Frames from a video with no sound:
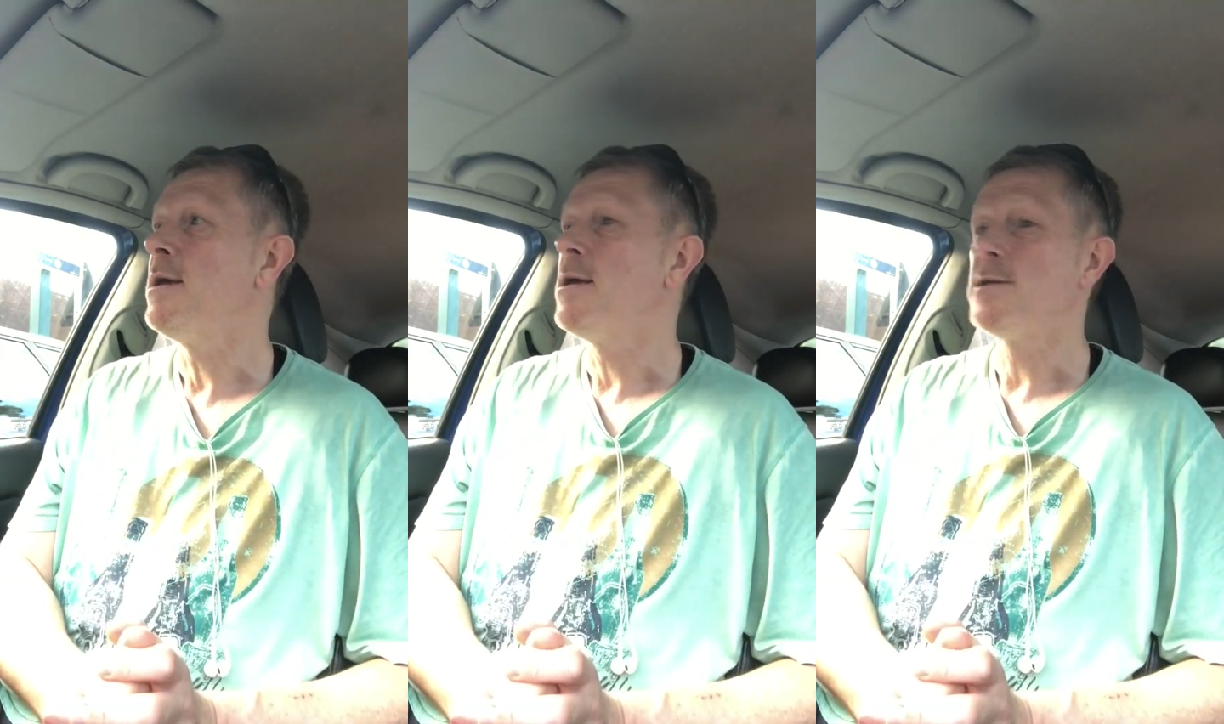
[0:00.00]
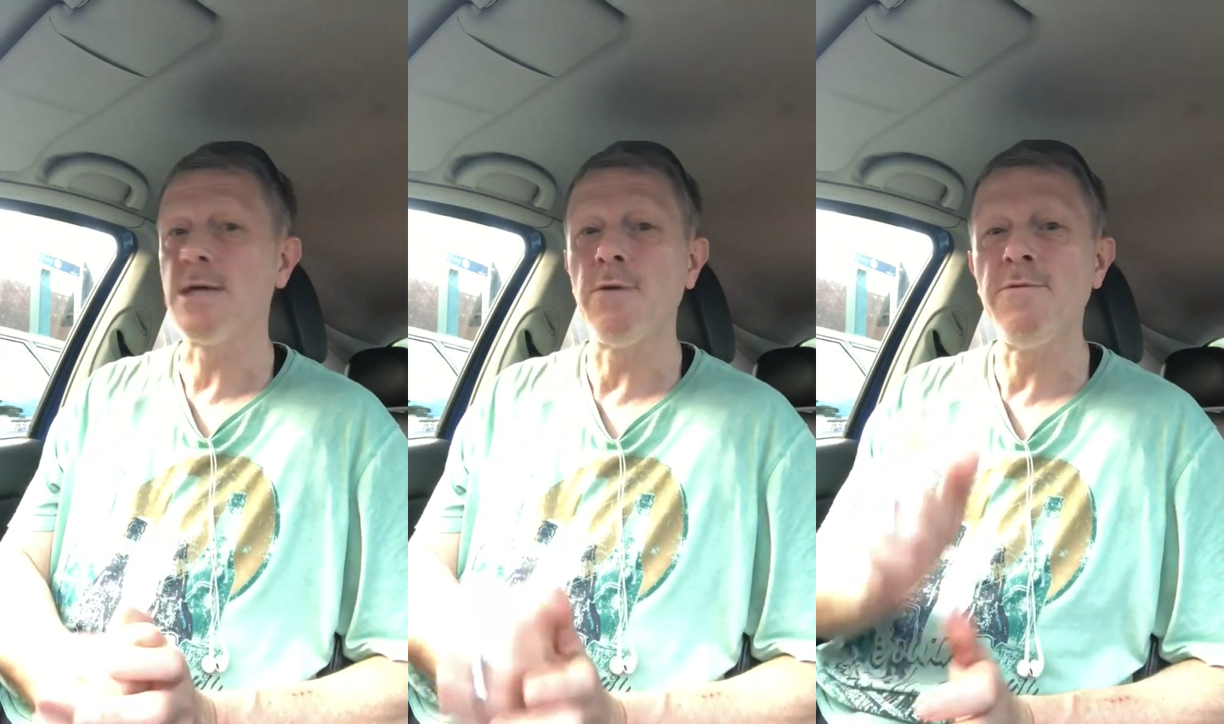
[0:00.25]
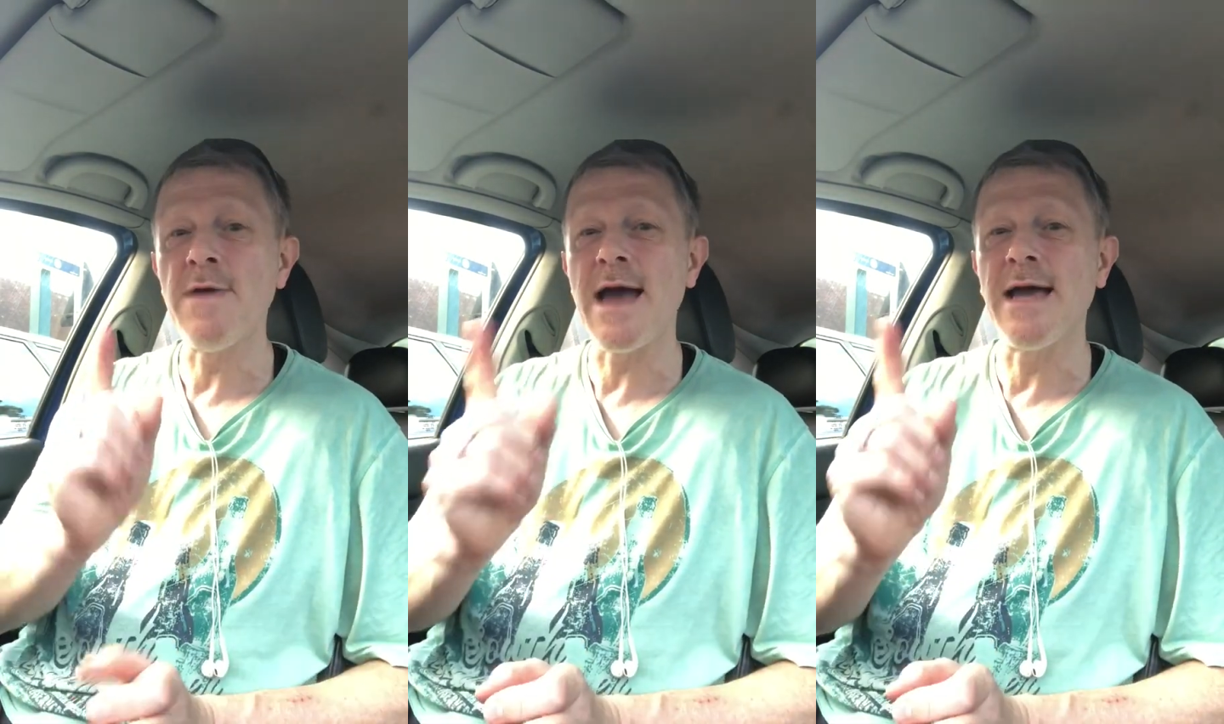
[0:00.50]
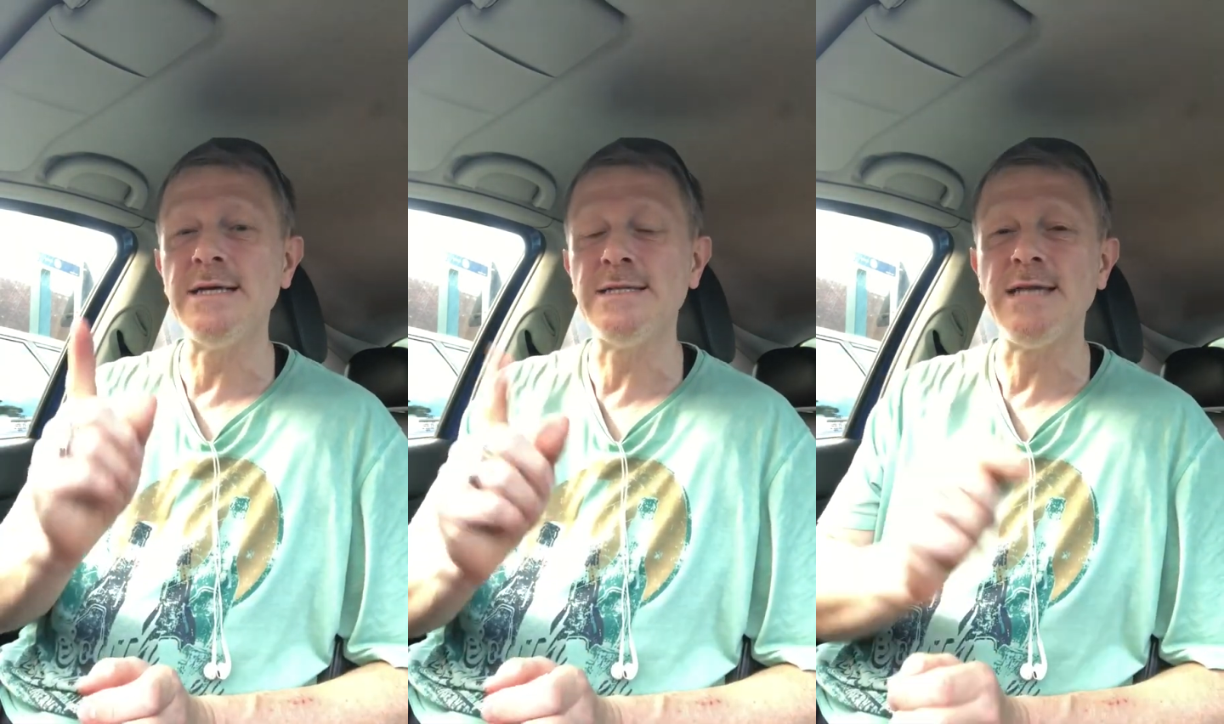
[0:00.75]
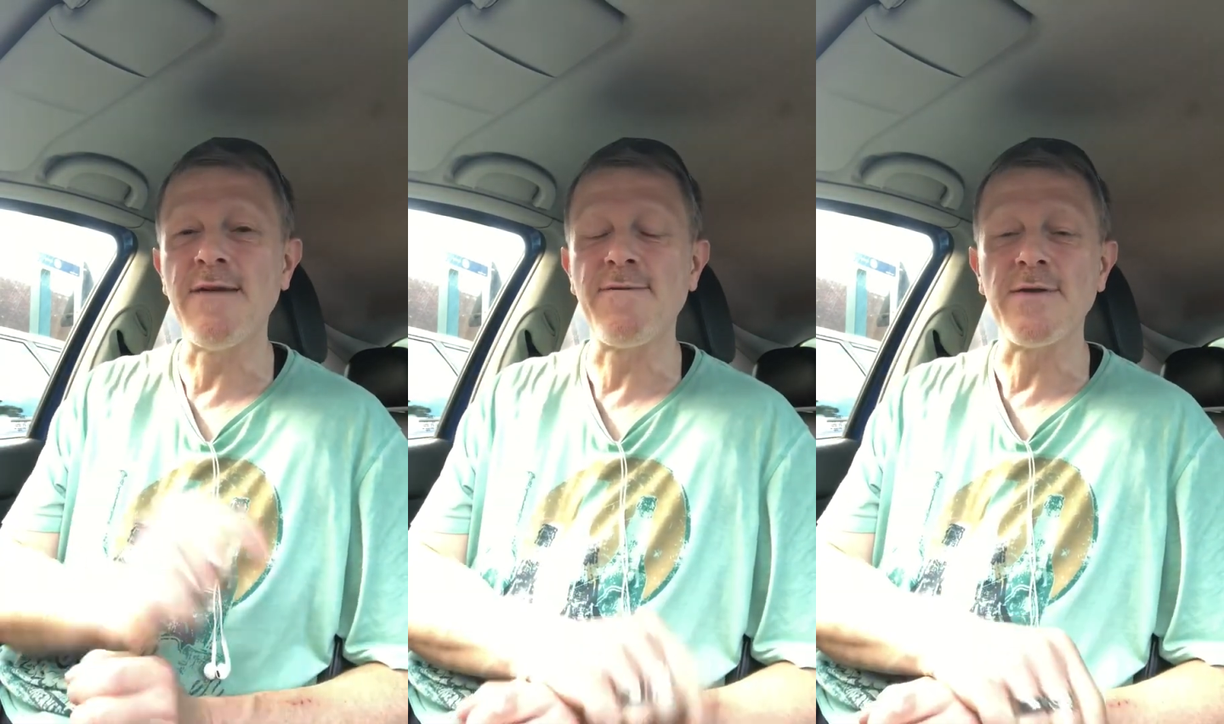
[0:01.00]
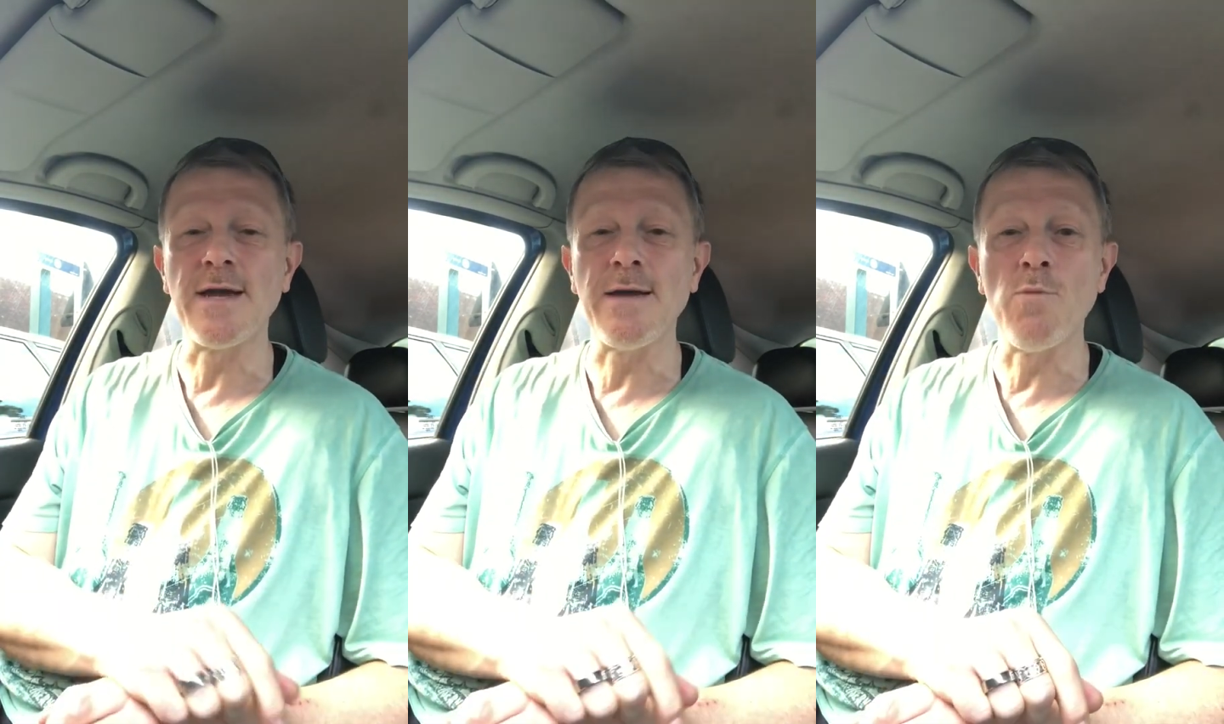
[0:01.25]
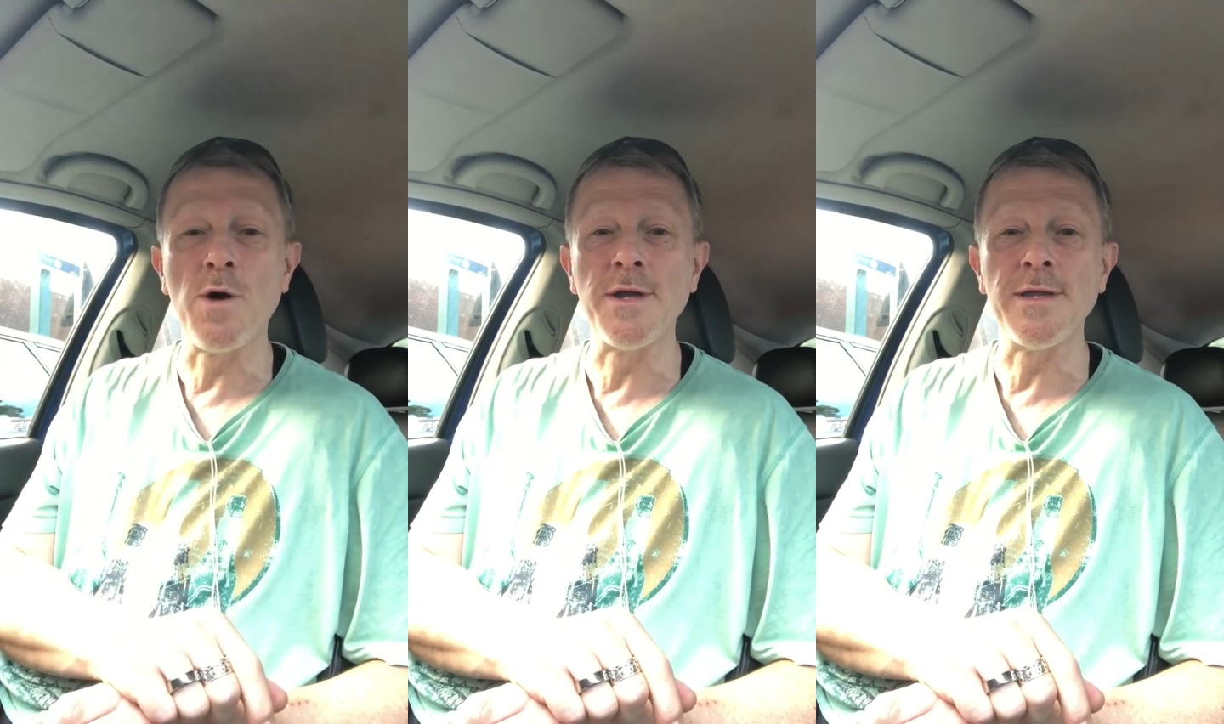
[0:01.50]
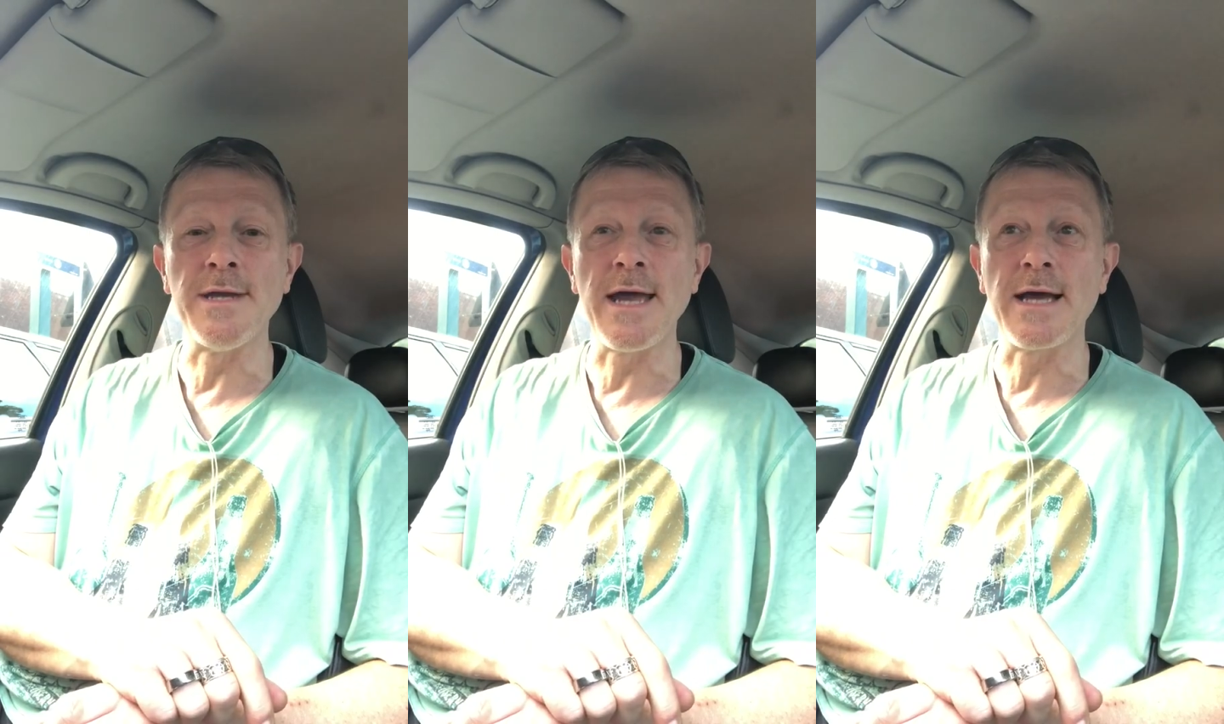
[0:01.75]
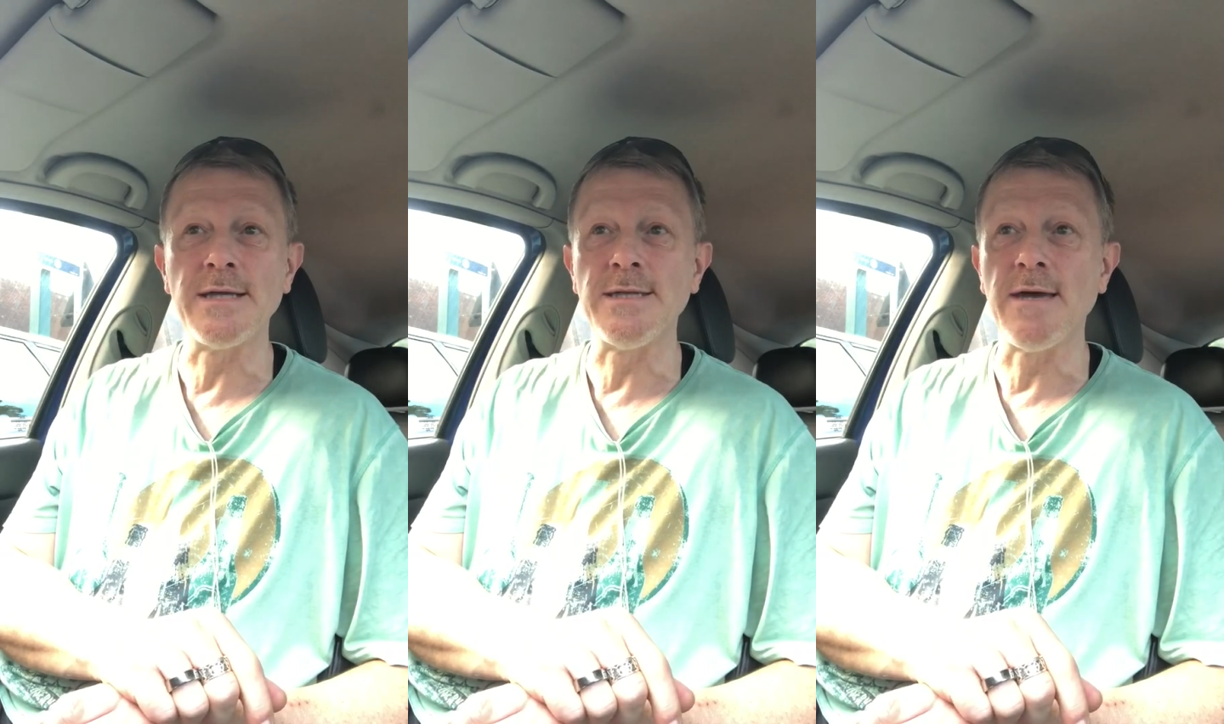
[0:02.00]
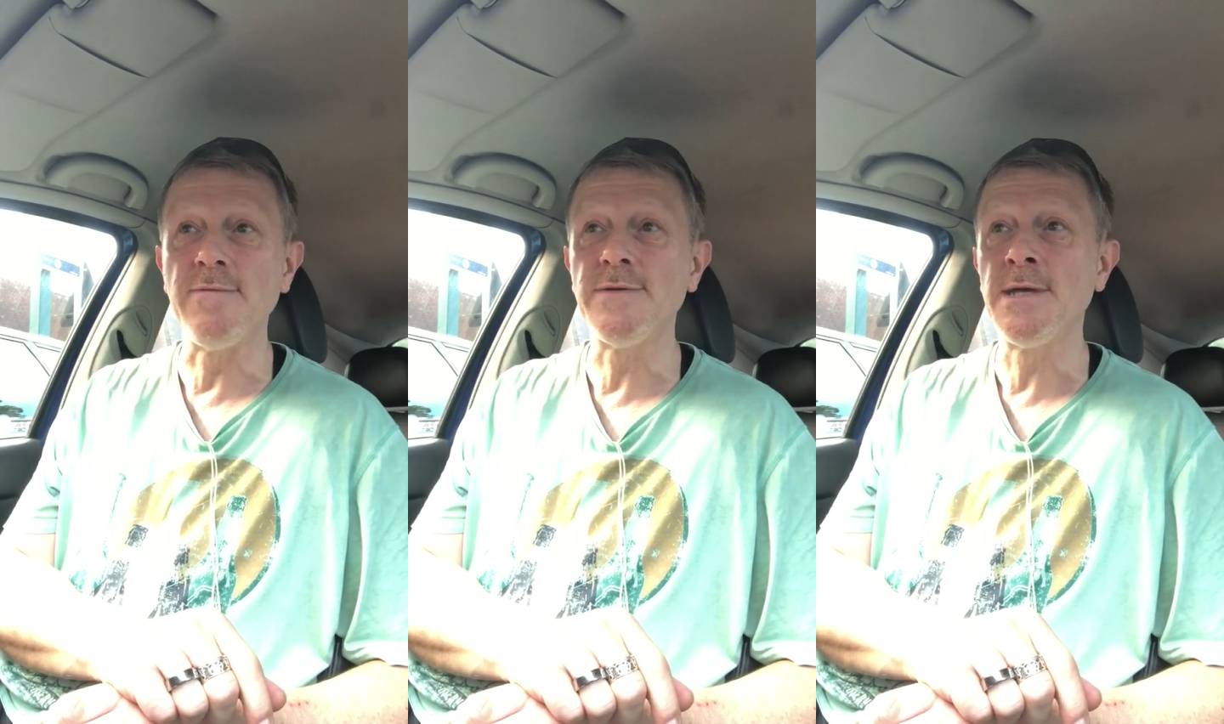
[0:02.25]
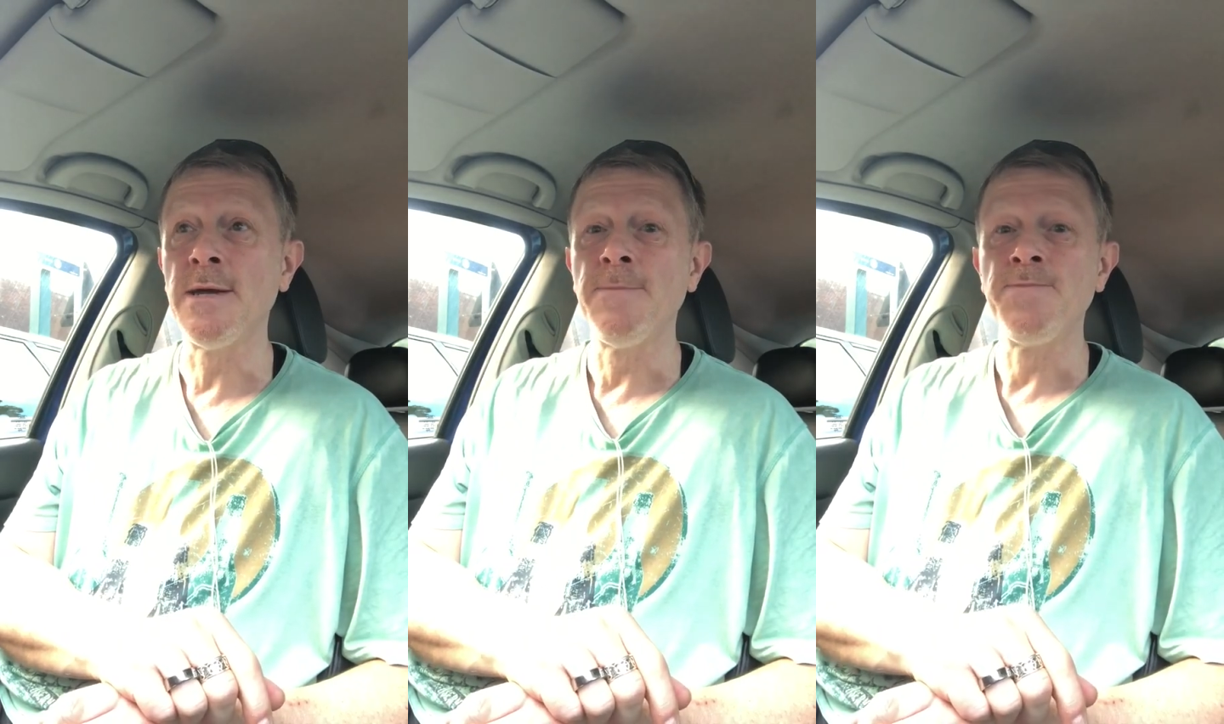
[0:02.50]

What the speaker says: So that is definitely one of the negatives.